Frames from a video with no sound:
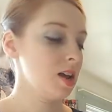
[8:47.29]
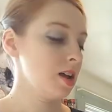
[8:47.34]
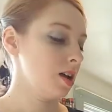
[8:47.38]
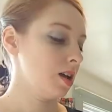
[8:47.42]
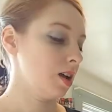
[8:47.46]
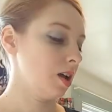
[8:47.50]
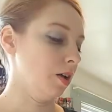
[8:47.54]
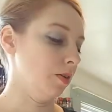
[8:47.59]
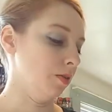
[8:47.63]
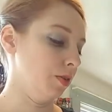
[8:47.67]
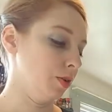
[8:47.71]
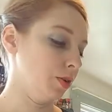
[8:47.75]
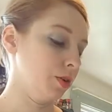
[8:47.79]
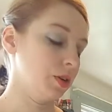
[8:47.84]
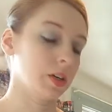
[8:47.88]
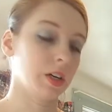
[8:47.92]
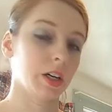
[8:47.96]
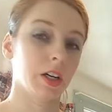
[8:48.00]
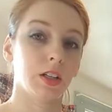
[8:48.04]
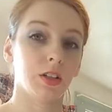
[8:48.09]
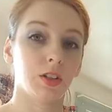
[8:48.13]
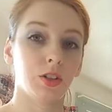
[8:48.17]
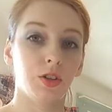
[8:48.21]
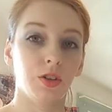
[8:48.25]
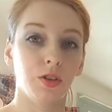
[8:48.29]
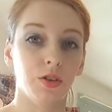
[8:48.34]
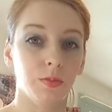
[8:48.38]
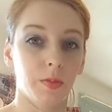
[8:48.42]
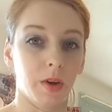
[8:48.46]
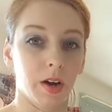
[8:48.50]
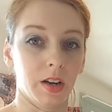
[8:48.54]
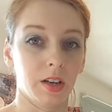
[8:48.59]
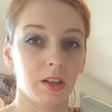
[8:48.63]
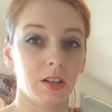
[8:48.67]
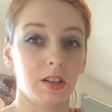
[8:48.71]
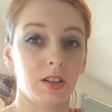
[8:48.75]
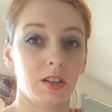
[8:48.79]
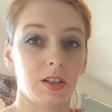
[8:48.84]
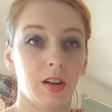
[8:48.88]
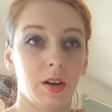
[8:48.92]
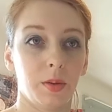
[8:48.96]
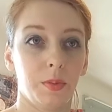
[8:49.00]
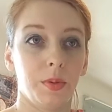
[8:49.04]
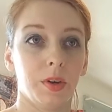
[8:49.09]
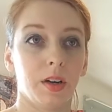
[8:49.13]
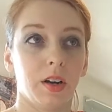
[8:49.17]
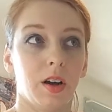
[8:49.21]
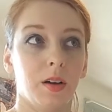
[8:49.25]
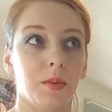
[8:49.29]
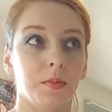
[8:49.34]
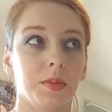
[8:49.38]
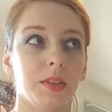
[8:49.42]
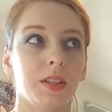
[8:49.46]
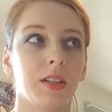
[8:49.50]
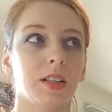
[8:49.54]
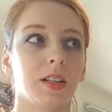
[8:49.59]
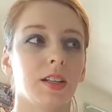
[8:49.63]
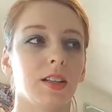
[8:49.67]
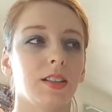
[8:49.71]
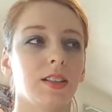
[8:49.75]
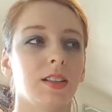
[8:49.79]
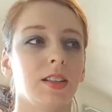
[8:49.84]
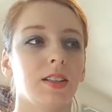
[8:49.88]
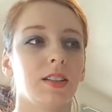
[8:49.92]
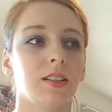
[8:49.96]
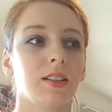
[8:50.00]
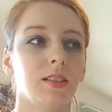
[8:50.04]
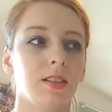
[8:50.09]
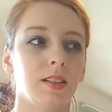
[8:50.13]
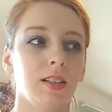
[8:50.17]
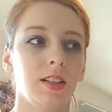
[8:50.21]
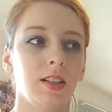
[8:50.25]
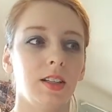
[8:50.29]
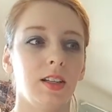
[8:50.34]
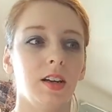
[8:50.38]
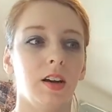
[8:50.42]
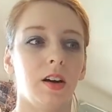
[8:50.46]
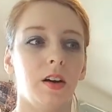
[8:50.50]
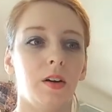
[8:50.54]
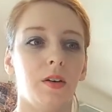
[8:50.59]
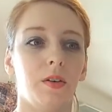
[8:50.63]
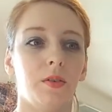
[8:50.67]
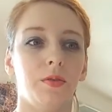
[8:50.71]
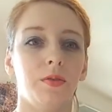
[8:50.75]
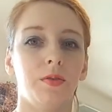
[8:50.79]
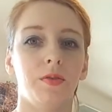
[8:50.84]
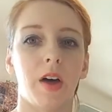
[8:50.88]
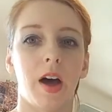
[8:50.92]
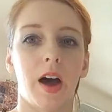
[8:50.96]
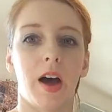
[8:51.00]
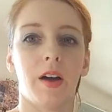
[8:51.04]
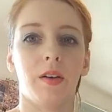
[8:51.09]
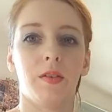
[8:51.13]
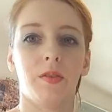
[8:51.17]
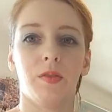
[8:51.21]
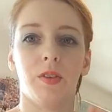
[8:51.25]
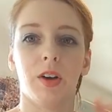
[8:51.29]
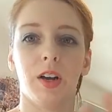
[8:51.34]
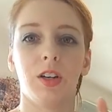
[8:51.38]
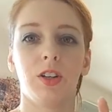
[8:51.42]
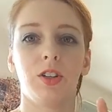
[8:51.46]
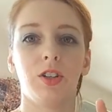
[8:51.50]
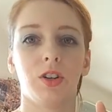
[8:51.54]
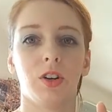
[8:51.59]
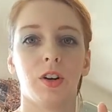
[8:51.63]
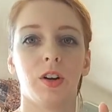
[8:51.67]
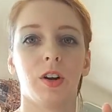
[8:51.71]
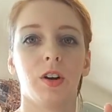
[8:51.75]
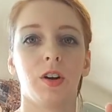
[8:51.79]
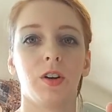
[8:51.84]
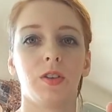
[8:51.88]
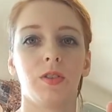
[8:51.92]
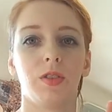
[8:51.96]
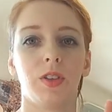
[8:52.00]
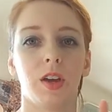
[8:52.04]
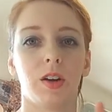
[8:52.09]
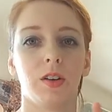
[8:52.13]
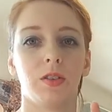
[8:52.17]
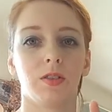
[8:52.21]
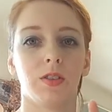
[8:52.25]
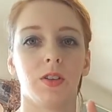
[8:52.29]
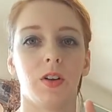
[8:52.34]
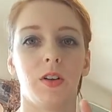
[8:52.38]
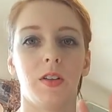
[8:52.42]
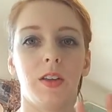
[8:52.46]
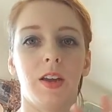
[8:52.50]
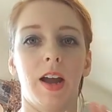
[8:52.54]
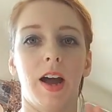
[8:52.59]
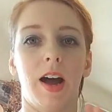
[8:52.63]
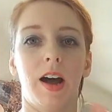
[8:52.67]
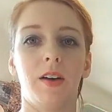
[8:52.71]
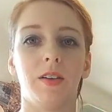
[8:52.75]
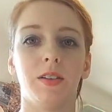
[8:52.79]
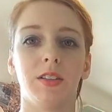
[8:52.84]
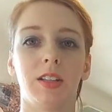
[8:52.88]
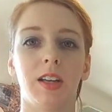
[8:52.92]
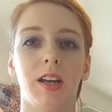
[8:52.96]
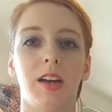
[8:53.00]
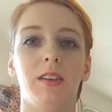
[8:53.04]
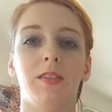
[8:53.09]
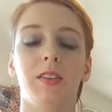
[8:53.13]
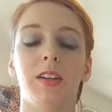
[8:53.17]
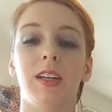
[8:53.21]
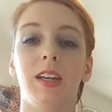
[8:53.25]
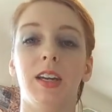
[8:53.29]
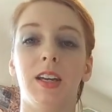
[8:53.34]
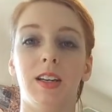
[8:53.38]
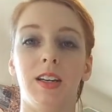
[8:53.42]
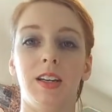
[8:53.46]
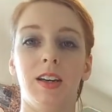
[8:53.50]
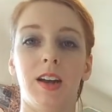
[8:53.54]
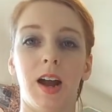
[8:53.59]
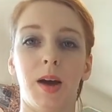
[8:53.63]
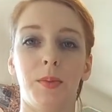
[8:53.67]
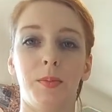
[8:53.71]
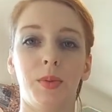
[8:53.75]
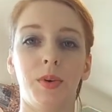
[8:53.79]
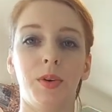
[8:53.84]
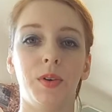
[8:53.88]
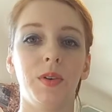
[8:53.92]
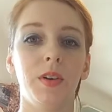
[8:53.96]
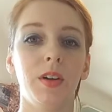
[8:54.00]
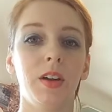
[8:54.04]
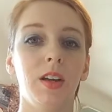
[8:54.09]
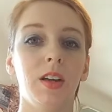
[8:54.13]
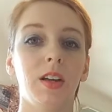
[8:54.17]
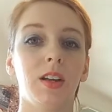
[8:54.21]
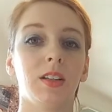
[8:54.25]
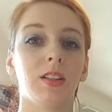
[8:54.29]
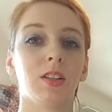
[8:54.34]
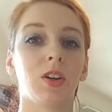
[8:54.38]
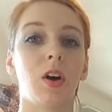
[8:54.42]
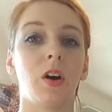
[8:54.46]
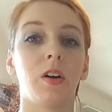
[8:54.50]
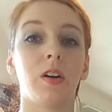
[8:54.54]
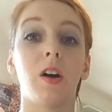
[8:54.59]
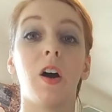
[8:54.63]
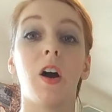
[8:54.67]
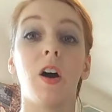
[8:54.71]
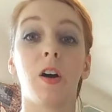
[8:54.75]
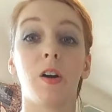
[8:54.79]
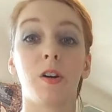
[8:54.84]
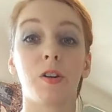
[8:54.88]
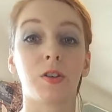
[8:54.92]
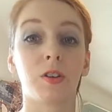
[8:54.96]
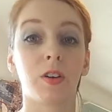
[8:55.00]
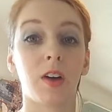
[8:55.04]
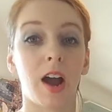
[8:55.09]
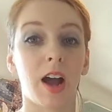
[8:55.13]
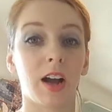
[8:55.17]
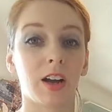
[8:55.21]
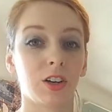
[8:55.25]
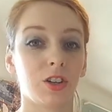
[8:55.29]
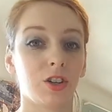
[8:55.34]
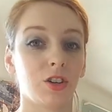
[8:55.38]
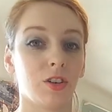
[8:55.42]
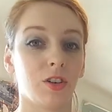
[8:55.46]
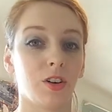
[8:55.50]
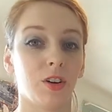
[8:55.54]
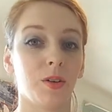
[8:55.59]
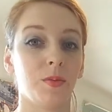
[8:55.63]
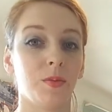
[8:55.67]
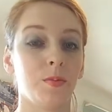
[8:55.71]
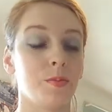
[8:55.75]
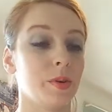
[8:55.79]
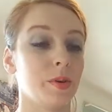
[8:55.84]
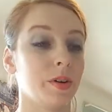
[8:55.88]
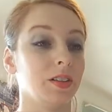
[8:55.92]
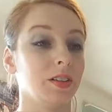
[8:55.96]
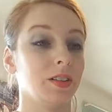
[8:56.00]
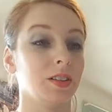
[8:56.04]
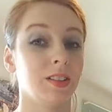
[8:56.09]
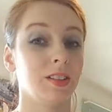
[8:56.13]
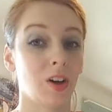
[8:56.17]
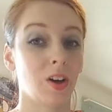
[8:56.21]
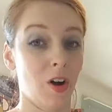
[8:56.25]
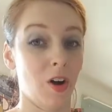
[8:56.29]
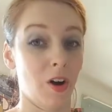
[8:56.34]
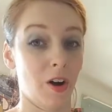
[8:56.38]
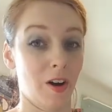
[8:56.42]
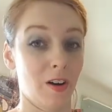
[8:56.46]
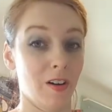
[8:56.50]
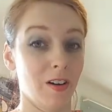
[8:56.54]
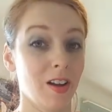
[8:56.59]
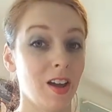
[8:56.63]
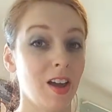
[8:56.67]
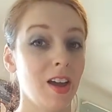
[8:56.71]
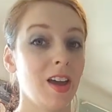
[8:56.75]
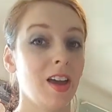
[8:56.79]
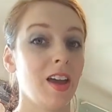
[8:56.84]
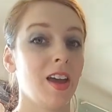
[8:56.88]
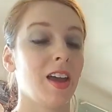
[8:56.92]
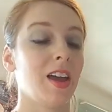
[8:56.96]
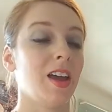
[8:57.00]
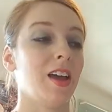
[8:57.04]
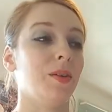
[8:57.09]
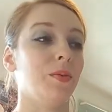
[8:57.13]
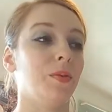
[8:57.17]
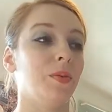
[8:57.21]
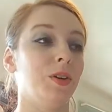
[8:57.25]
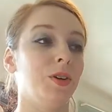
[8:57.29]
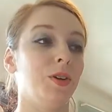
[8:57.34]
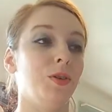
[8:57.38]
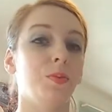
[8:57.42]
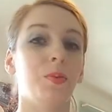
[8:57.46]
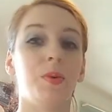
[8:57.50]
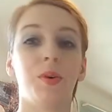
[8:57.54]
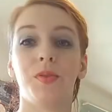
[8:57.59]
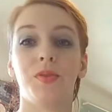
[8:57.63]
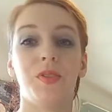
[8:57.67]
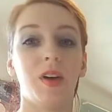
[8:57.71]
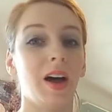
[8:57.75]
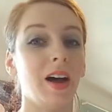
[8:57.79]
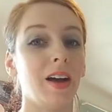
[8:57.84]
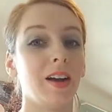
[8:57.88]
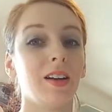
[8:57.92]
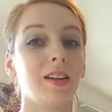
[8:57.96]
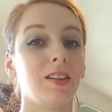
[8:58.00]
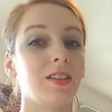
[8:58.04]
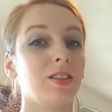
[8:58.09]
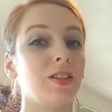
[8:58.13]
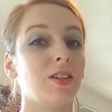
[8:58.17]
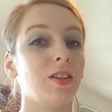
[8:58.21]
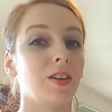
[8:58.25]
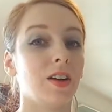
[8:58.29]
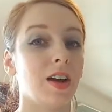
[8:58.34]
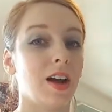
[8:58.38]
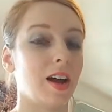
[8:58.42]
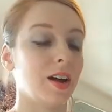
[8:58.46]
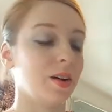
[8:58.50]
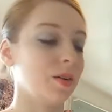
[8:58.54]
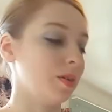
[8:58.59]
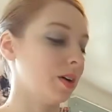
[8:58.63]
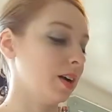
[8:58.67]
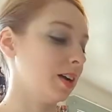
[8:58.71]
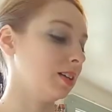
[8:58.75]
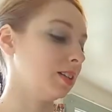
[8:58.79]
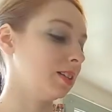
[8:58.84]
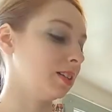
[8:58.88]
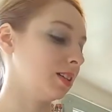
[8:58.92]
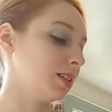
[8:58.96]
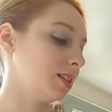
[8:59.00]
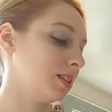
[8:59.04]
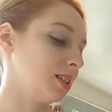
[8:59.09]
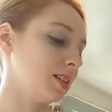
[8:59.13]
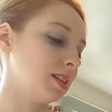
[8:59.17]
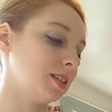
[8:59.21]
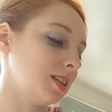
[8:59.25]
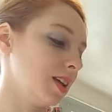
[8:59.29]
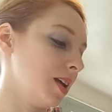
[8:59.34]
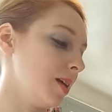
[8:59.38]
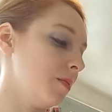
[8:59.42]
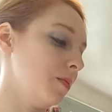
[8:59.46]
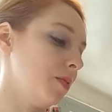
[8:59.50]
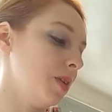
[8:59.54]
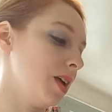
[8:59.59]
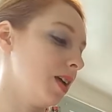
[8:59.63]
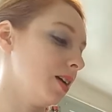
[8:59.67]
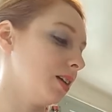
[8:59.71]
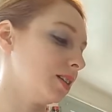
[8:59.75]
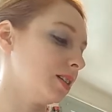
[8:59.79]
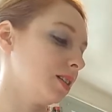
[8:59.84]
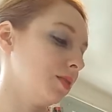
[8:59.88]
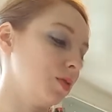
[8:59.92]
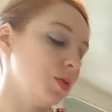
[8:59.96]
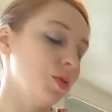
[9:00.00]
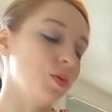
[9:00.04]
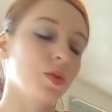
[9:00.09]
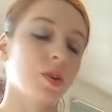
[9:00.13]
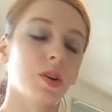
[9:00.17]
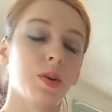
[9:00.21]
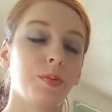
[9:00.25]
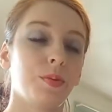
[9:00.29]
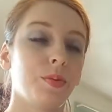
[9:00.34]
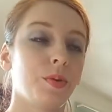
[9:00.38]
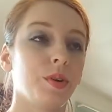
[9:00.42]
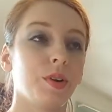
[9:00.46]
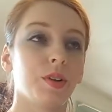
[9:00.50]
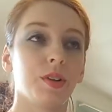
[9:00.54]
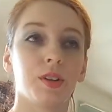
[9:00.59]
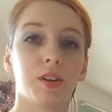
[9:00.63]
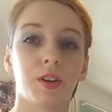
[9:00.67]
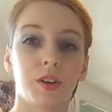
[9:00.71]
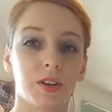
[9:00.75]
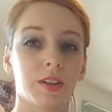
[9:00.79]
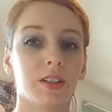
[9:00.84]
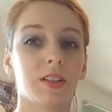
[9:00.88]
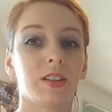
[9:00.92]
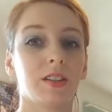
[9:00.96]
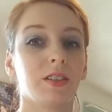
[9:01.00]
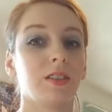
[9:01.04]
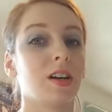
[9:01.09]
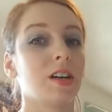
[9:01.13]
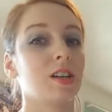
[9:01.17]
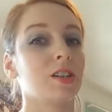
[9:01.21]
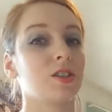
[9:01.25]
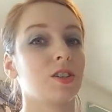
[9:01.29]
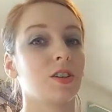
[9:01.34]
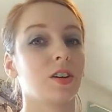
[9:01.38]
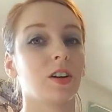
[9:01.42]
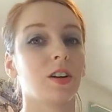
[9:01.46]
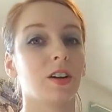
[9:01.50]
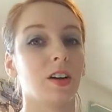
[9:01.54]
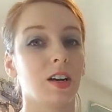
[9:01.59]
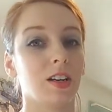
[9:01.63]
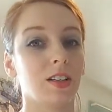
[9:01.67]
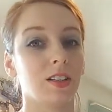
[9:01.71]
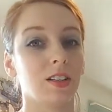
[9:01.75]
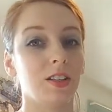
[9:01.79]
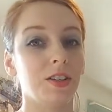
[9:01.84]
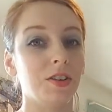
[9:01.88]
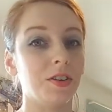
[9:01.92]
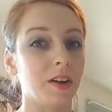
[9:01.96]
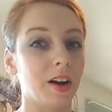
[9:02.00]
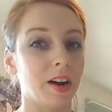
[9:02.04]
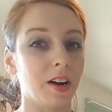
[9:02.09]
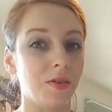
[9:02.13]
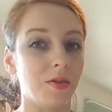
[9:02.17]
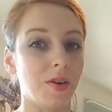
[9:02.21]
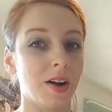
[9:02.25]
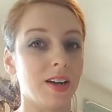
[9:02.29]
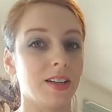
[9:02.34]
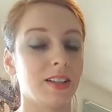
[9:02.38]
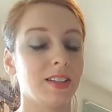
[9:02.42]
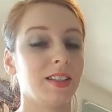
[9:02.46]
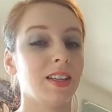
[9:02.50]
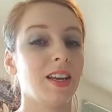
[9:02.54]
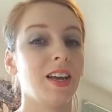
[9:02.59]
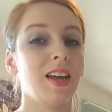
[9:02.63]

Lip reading: If you cook it too much, it becomes the consistency of that red sugar that is on the outside of a candied apple. It's called hard cracked sugar because it's hard. And when you put that into your egg whites, it's the same thing as if you were to put the crystallized sugar into your egg whites.